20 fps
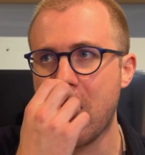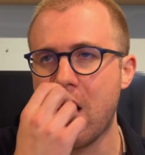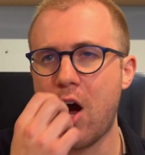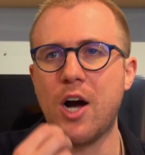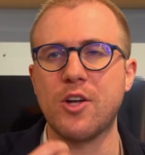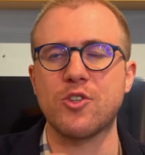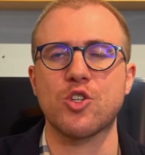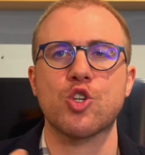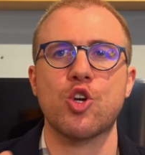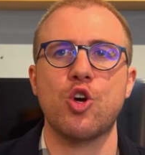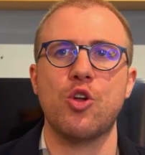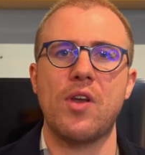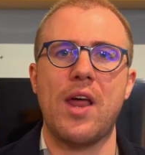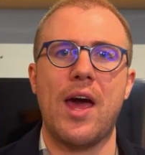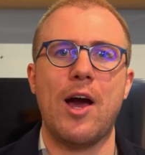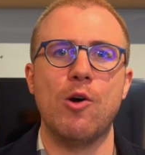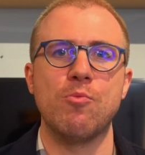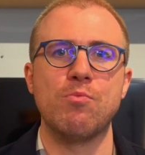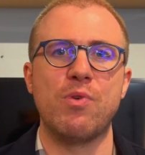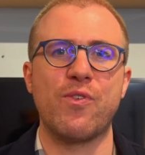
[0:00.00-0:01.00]
I just couldn't
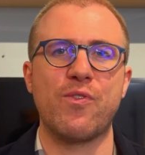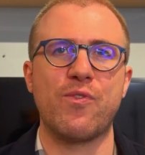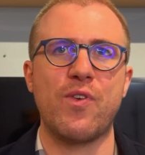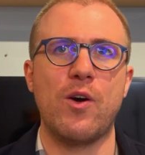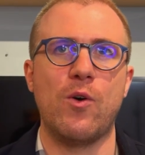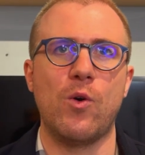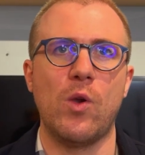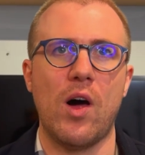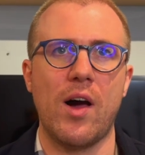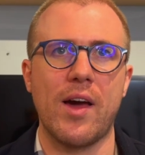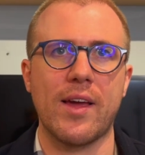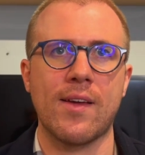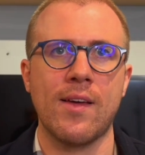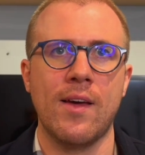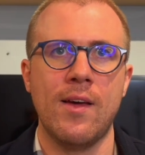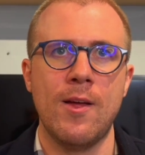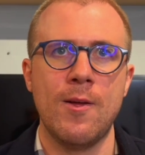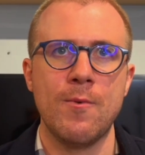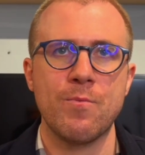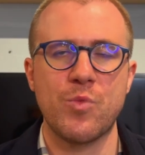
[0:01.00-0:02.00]
help but feel like
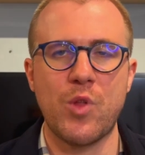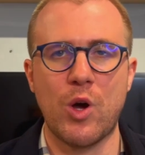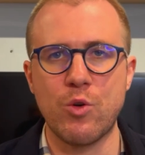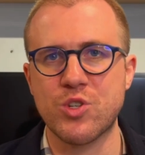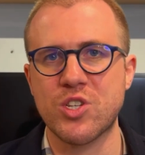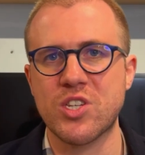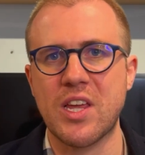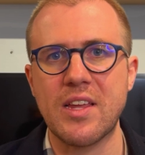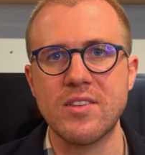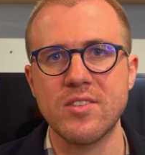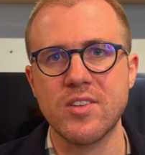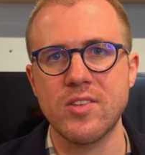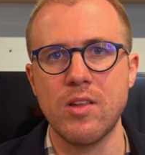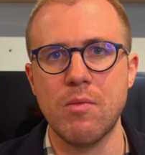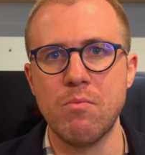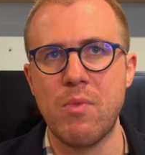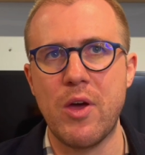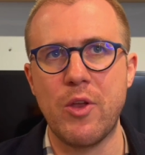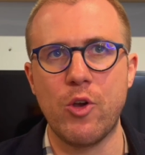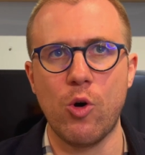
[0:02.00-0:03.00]
those scenes in the
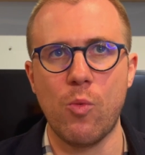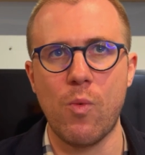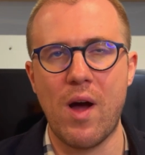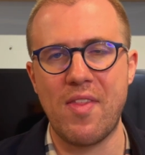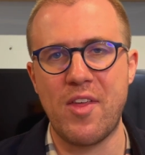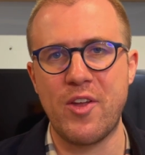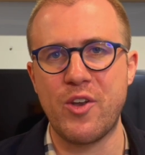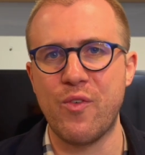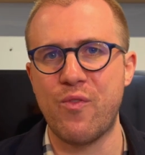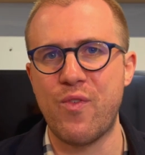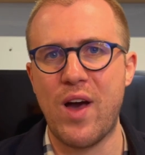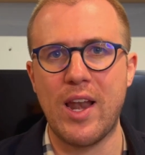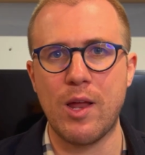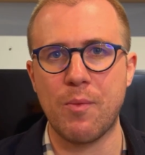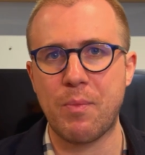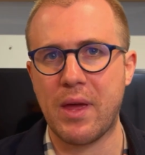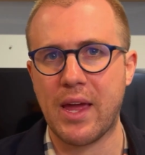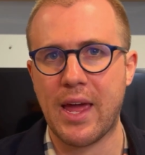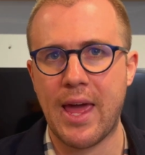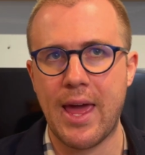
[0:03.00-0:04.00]
middle where they're
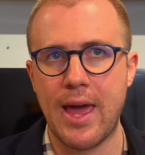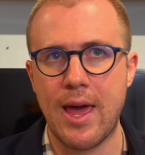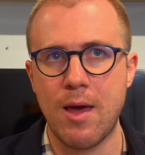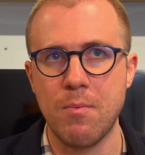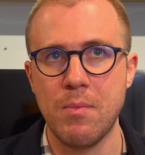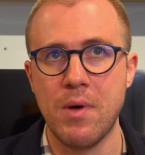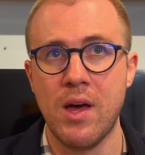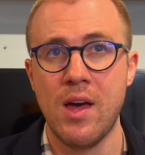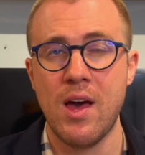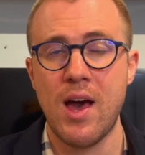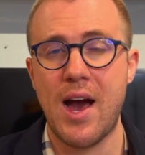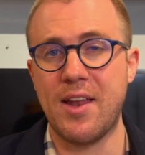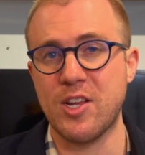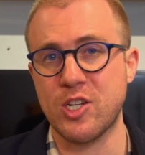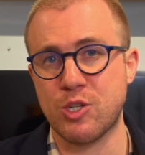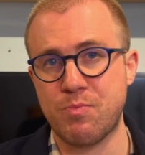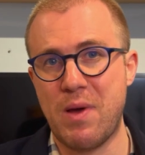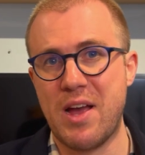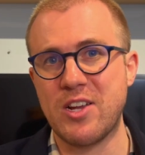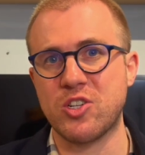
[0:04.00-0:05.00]
developing him, and
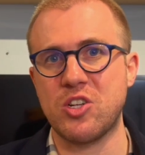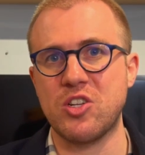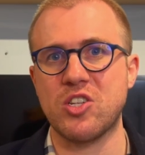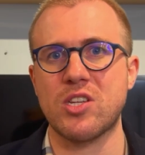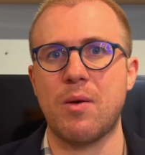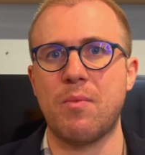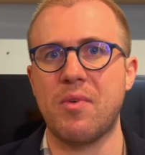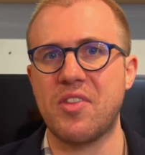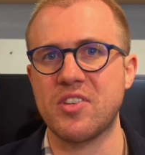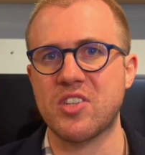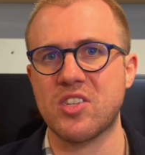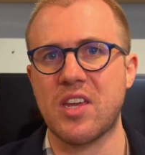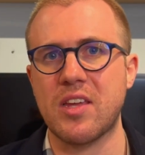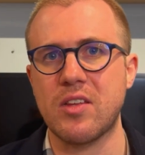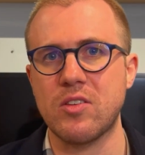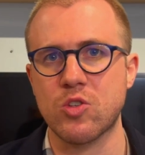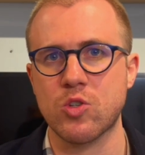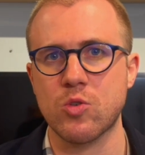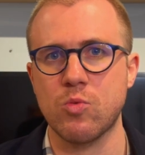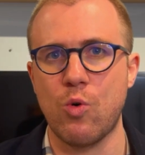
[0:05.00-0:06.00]
especially some of the
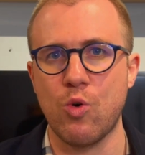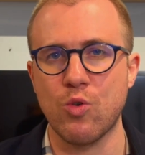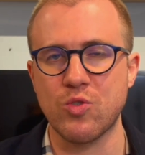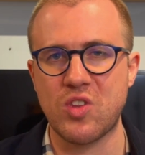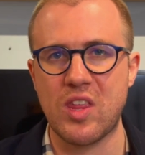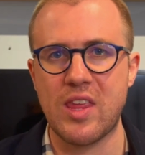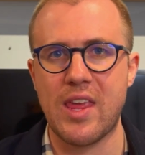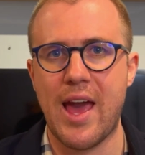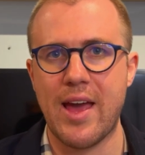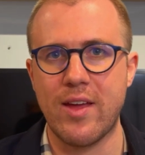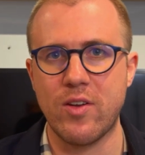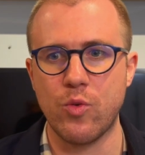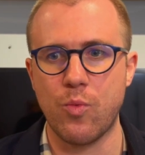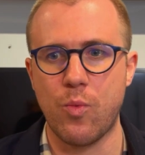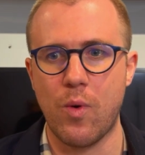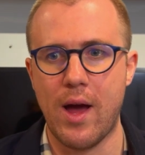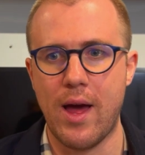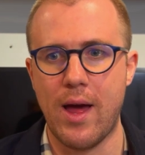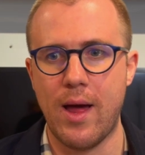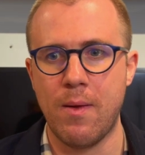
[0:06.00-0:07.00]
scenes towards the end
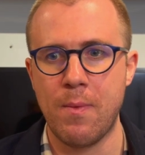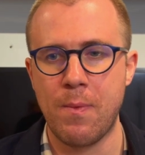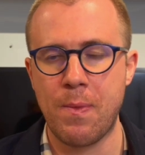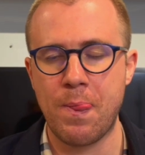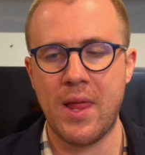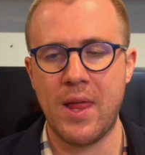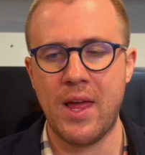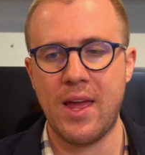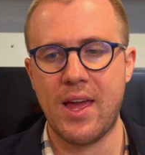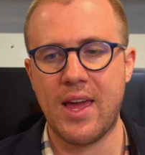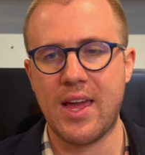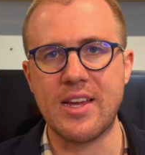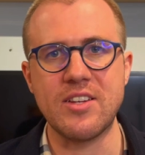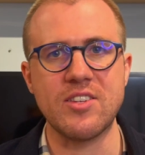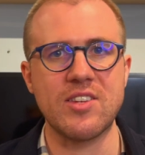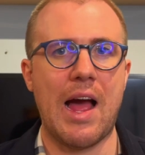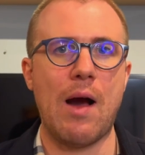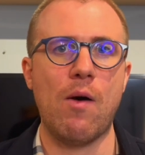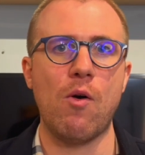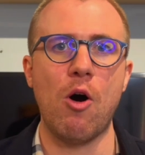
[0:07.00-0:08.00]
where
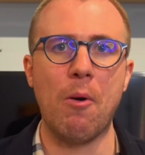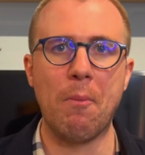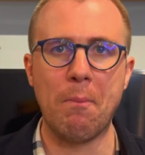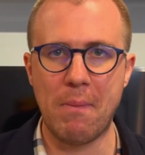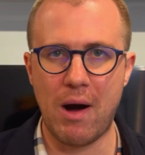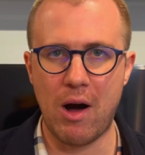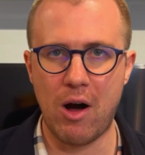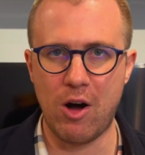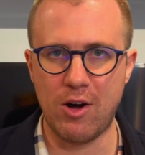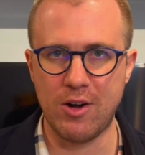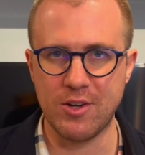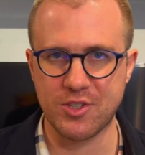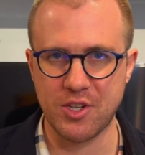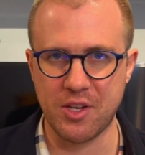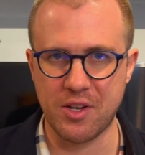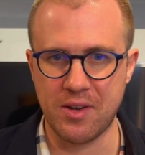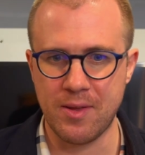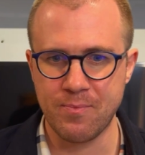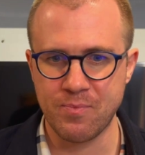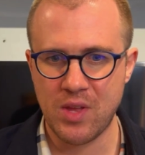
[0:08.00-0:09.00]
he's out on Mars
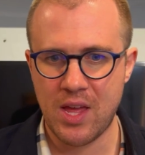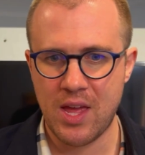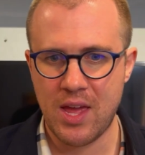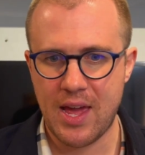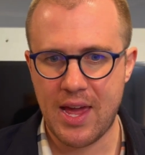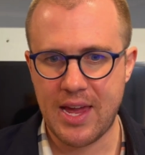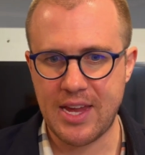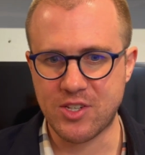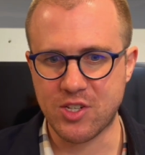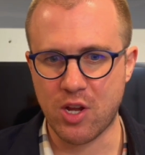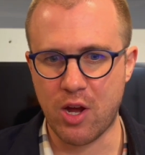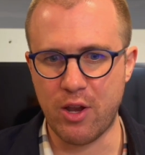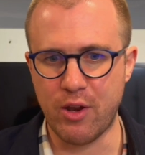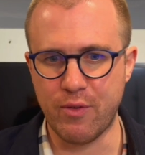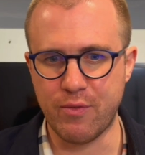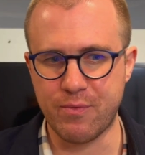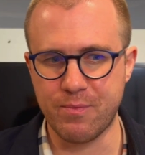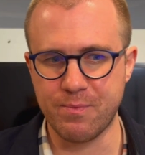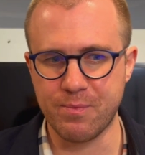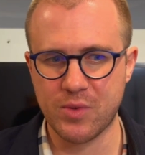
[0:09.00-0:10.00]
and he's kind
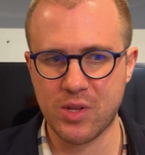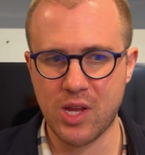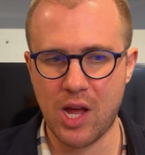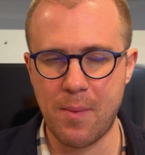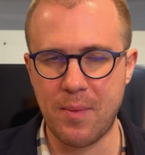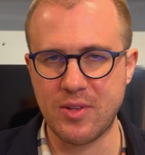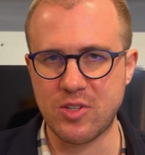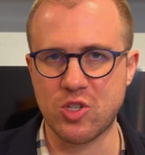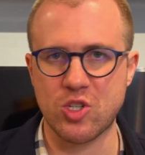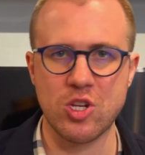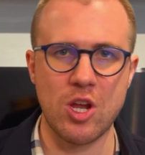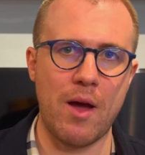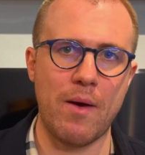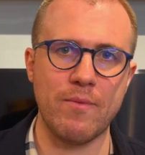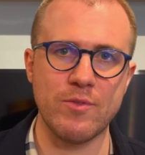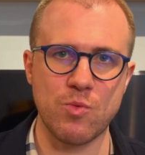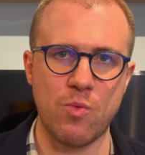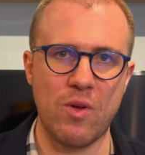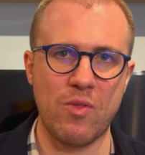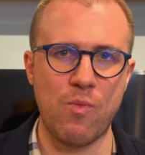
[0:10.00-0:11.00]
of coming to
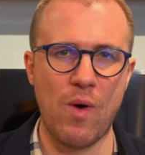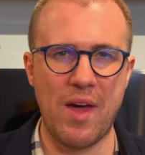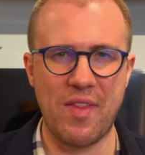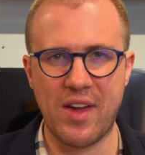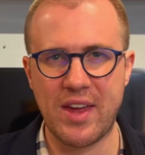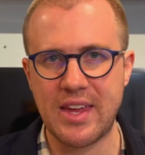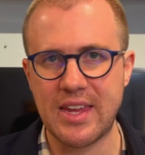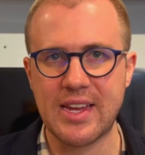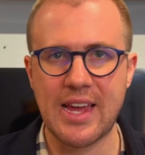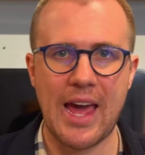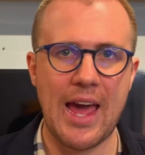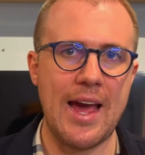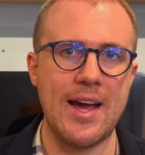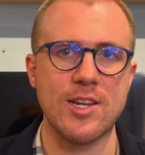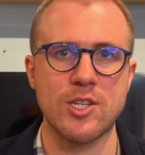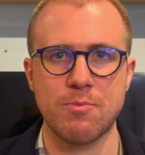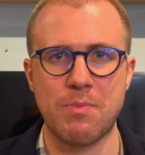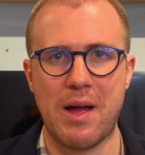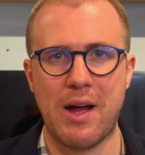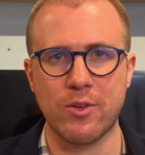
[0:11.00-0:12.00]
terms with whether he
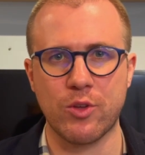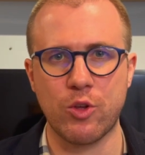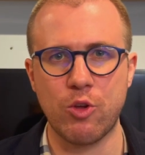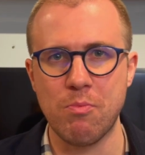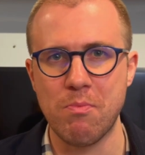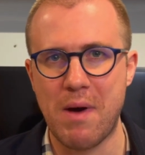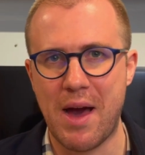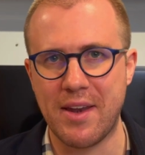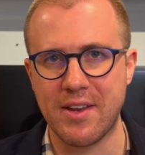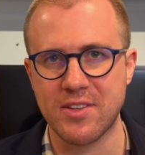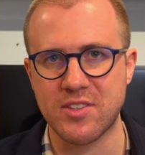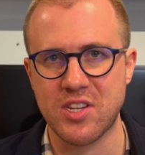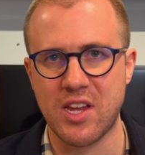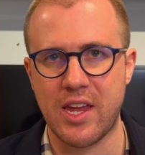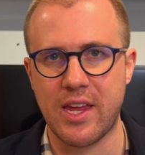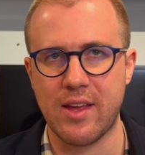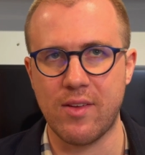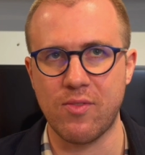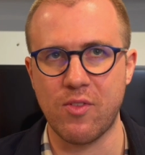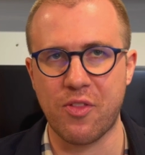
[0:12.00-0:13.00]
cares about
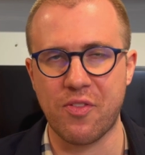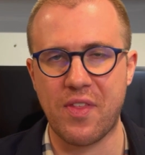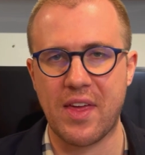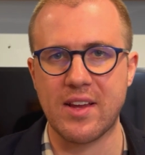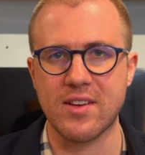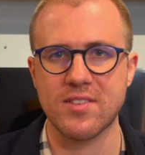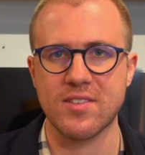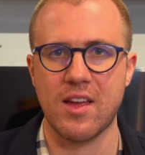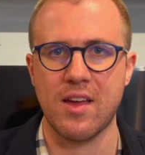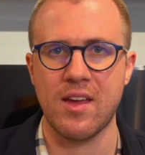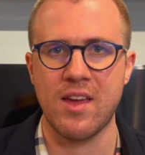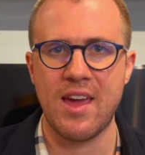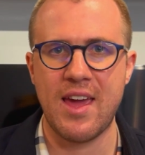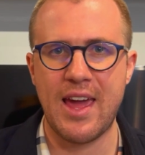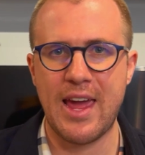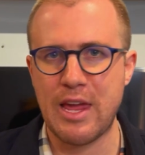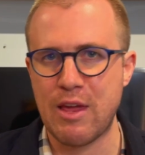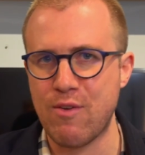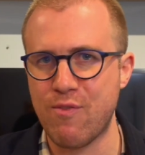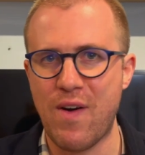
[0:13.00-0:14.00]
humanity and the things that
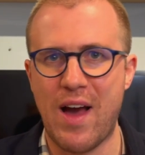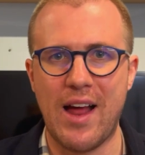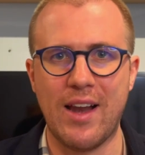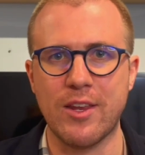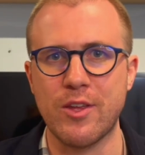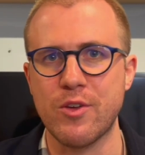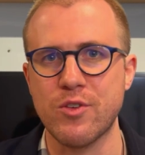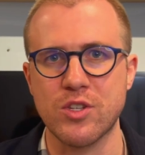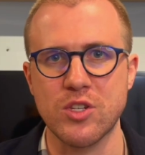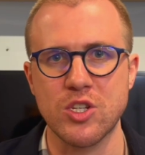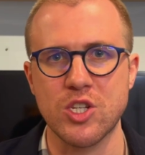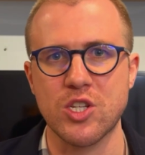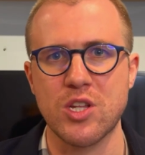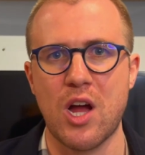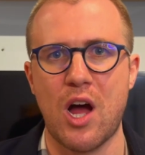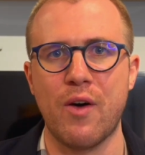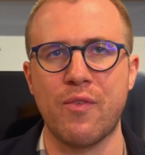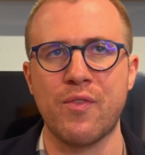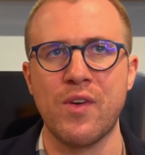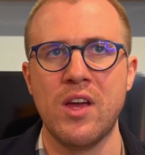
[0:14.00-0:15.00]
he values and
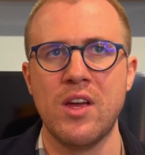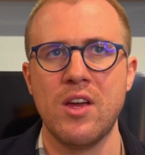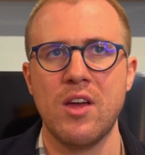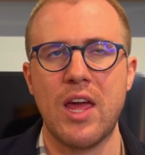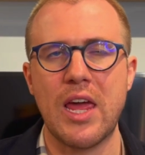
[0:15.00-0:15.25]
stuff.